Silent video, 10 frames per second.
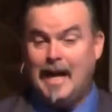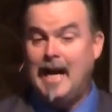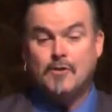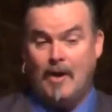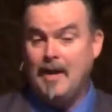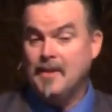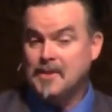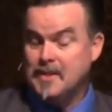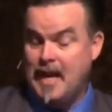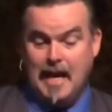I, try
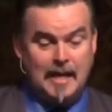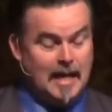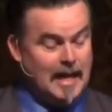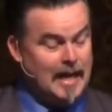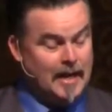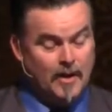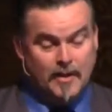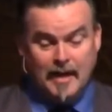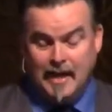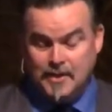this, and, and I know
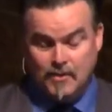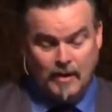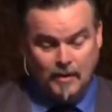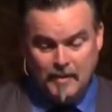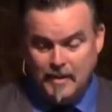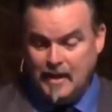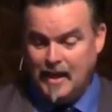that I struggle with it,